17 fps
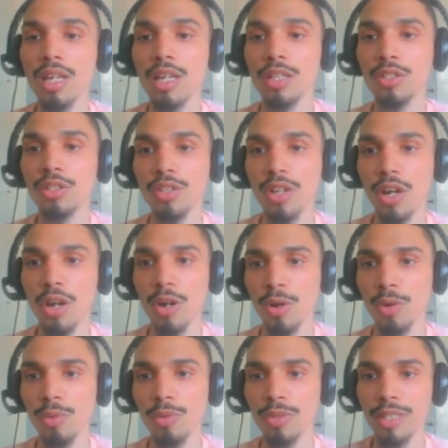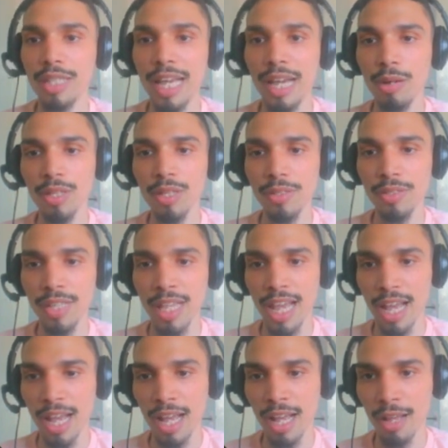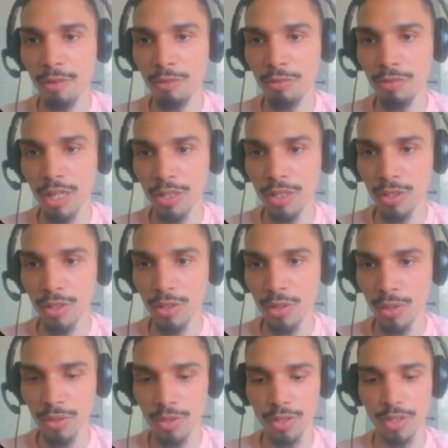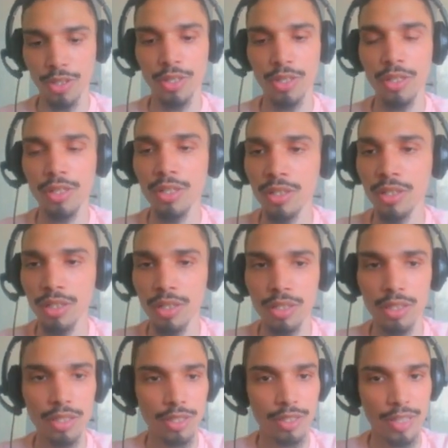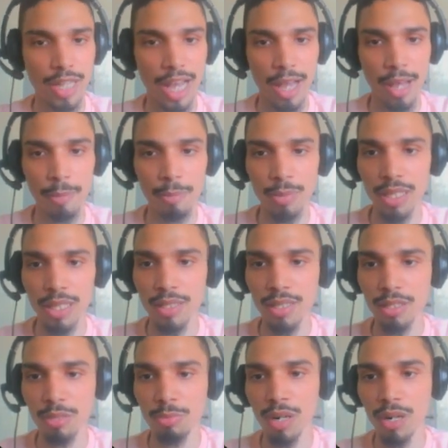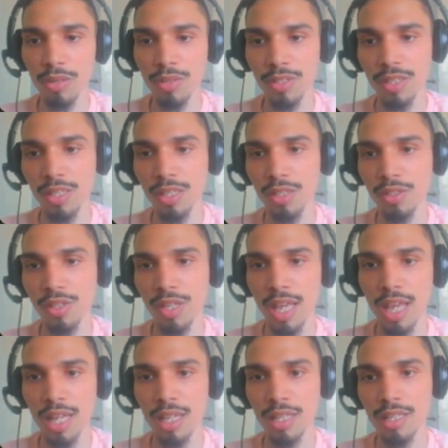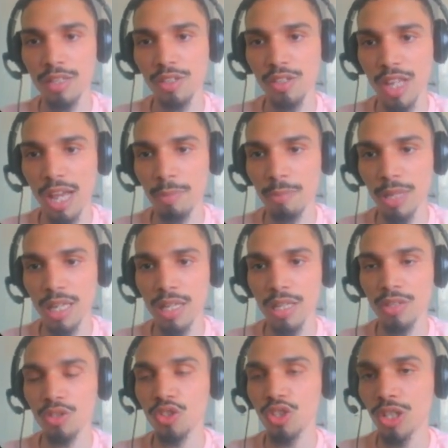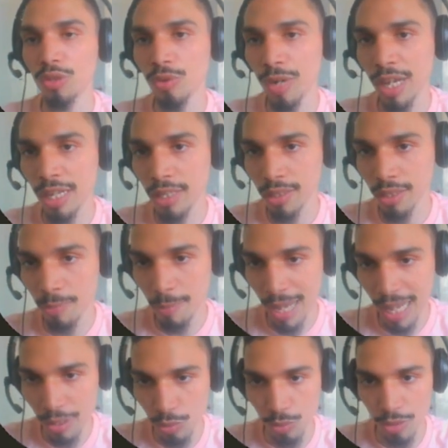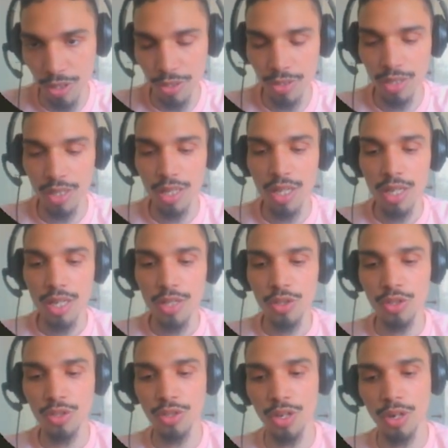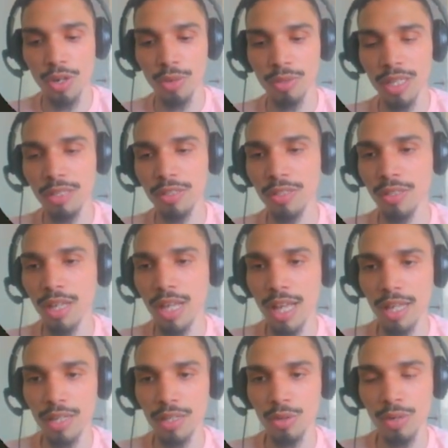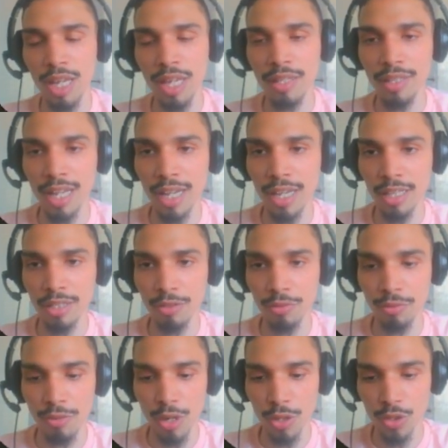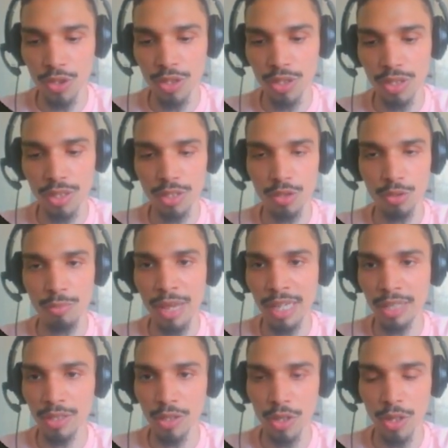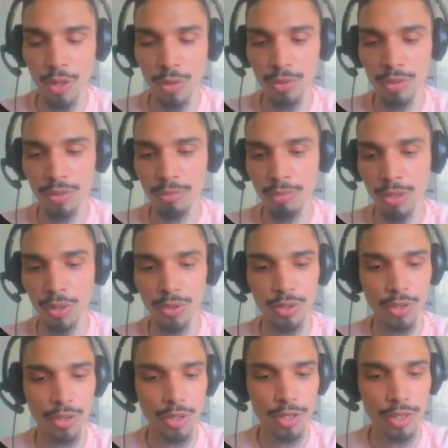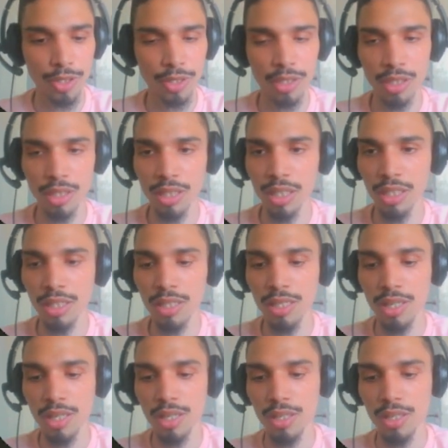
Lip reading: So now let's have another step in this process, and this step is generating the password. So let's create that in the function to make the code modular and clean.